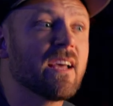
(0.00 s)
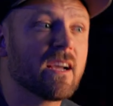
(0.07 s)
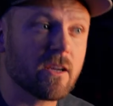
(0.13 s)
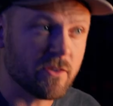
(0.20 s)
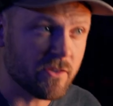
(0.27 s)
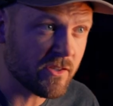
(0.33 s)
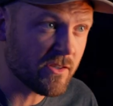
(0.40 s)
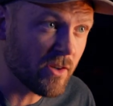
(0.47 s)
that
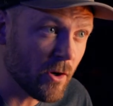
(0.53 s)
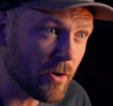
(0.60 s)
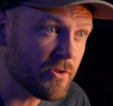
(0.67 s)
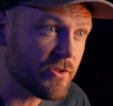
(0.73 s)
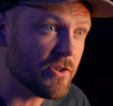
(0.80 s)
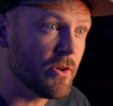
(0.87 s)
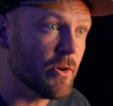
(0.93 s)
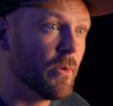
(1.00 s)

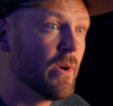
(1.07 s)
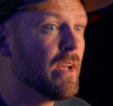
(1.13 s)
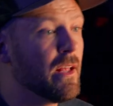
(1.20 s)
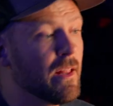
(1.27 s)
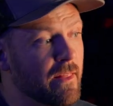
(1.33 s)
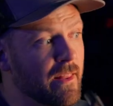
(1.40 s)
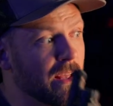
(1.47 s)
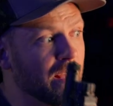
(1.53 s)
concerns you,
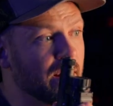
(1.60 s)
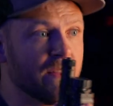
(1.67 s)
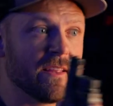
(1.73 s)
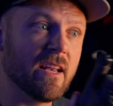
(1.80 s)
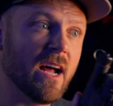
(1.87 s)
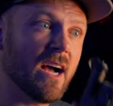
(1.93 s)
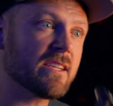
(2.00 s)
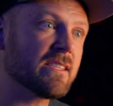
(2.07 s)
then the
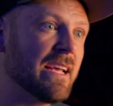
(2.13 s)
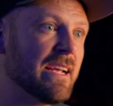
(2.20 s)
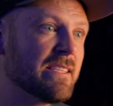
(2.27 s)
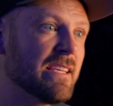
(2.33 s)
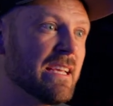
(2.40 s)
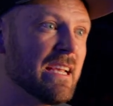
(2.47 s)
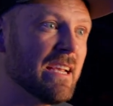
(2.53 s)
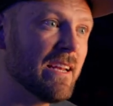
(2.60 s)

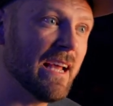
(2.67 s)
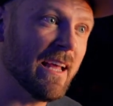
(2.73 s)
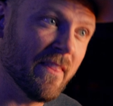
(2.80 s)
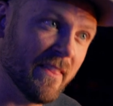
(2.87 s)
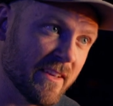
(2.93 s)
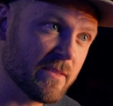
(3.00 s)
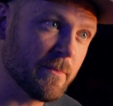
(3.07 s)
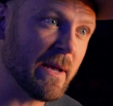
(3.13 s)
NOX18
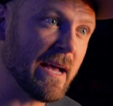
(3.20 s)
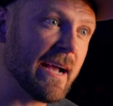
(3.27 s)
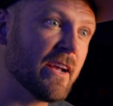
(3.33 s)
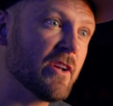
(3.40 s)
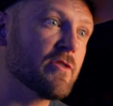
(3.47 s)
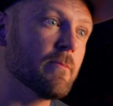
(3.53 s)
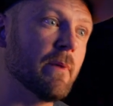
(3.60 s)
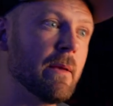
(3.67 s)
and this
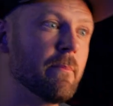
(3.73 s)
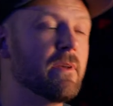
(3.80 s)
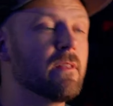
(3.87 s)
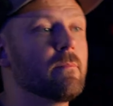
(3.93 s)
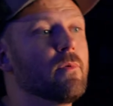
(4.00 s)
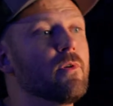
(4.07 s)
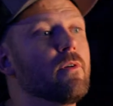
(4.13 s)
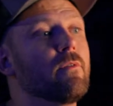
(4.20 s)
package might be the
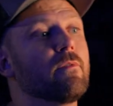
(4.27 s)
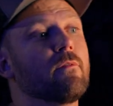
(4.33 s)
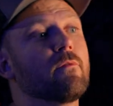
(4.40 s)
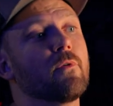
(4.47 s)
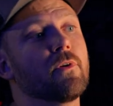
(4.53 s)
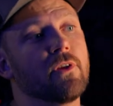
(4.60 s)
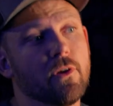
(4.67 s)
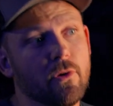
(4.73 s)
move
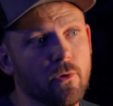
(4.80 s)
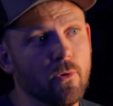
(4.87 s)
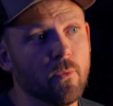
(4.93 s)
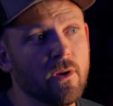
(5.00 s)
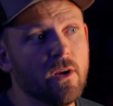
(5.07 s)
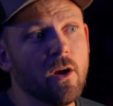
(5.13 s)
for you.